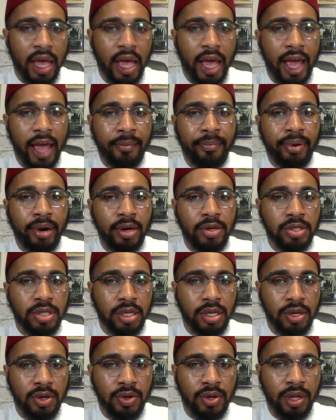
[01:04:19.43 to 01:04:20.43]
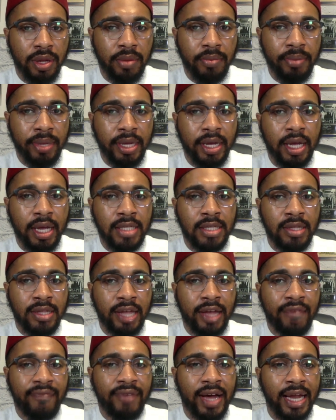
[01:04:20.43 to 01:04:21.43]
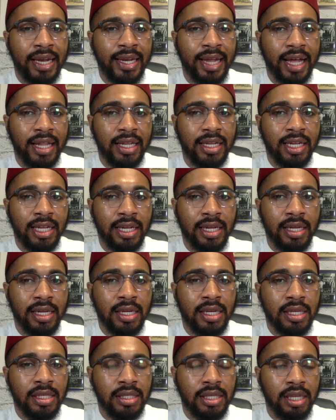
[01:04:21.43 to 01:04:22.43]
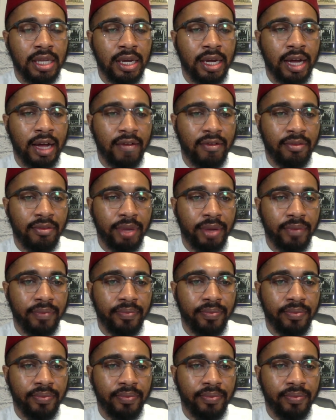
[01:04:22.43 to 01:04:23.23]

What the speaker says: and persecuted because of their fidelity to the government.